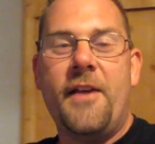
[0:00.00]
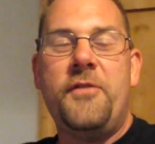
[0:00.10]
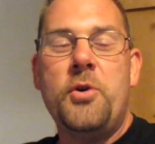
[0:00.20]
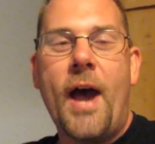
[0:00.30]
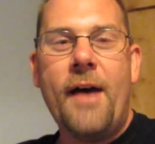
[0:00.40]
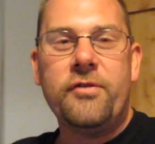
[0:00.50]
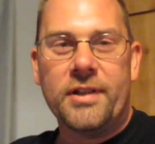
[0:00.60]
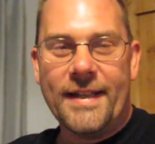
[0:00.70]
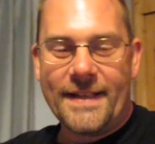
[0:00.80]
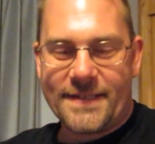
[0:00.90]
If you
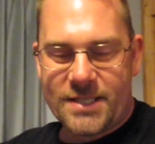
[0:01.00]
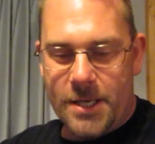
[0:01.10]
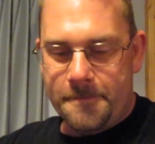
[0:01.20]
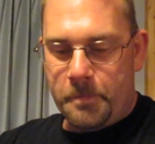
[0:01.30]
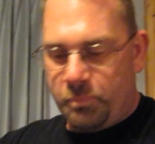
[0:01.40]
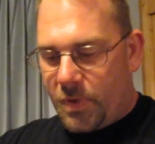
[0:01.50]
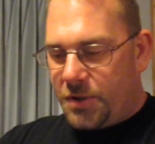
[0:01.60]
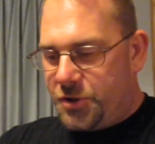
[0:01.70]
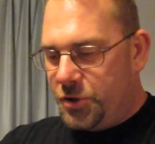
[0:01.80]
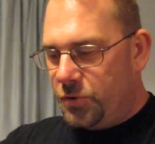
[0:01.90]
have links
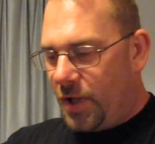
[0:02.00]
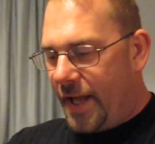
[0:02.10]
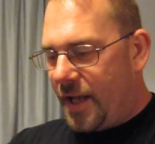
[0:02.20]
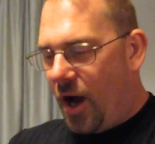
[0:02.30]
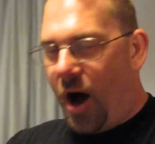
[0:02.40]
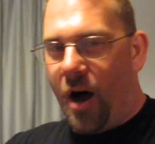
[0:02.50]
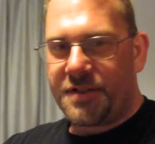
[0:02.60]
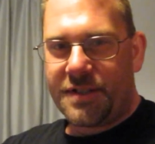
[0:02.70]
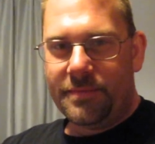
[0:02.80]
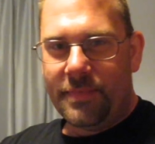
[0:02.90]
to like
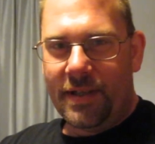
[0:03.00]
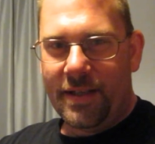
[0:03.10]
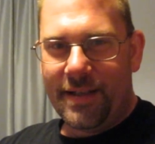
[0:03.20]
awesome,